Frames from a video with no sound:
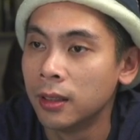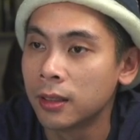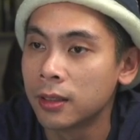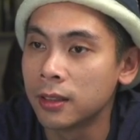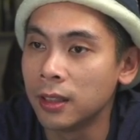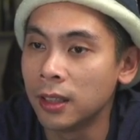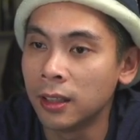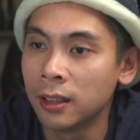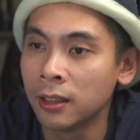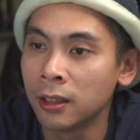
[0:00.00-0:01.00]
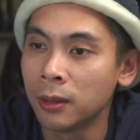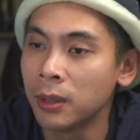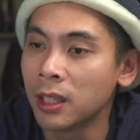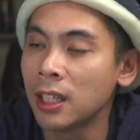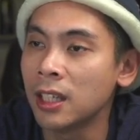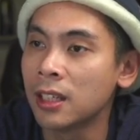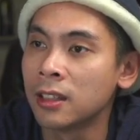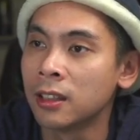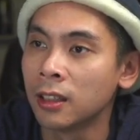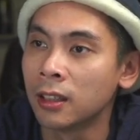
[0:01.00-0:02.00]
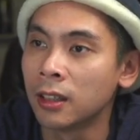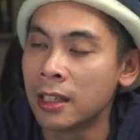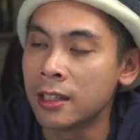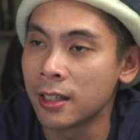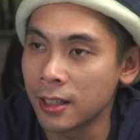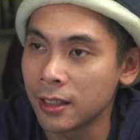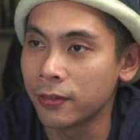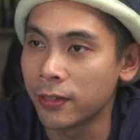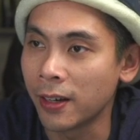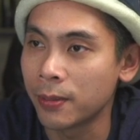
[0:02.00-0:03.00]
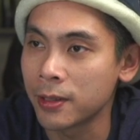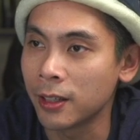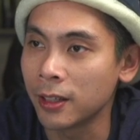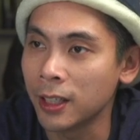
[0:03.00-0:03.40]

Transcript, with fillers: Let's see, the Hibiki, a 65%